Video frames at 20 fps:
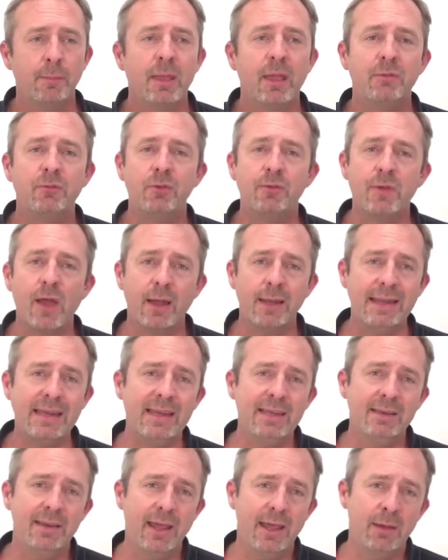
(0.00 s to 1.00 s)
If you've got
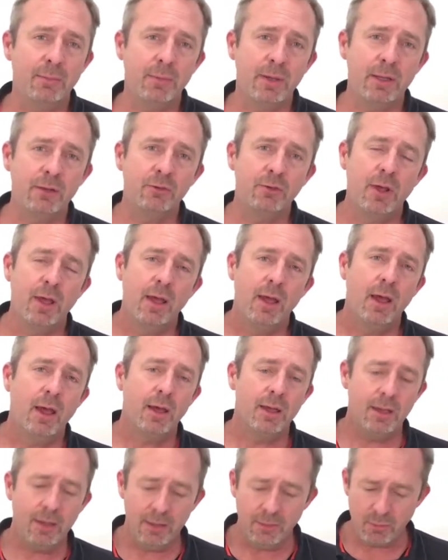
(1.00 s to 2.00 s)
any damage,
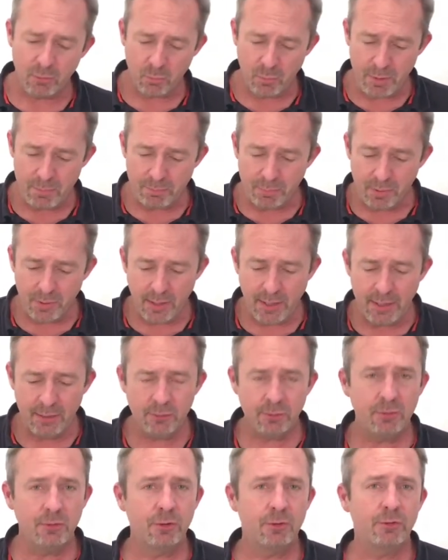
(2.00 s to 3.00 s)
either
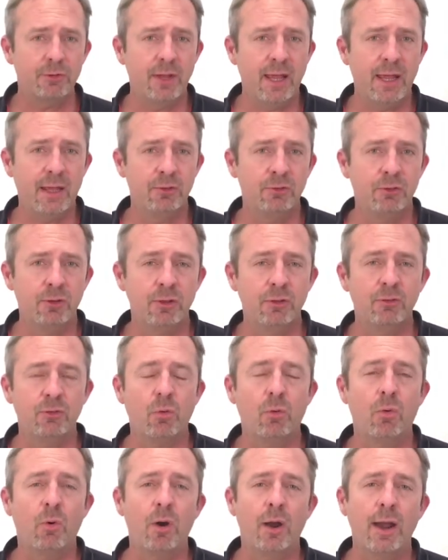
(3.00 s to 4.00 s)
replace your stanchions
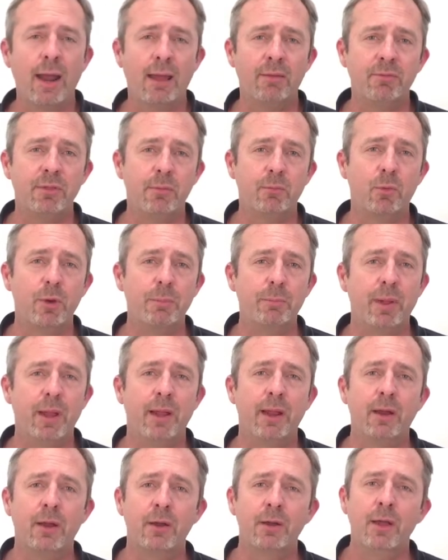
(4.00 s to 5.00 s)
or have them
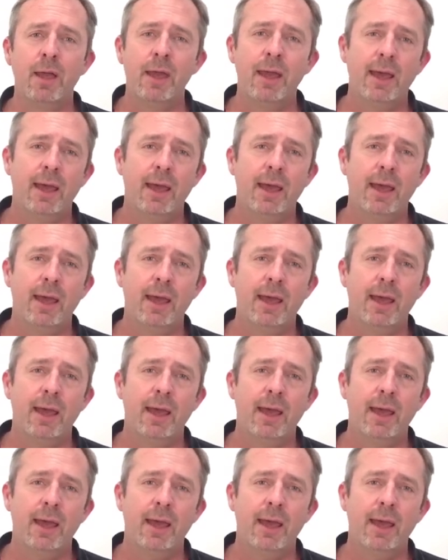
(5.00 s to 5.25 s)
repaired.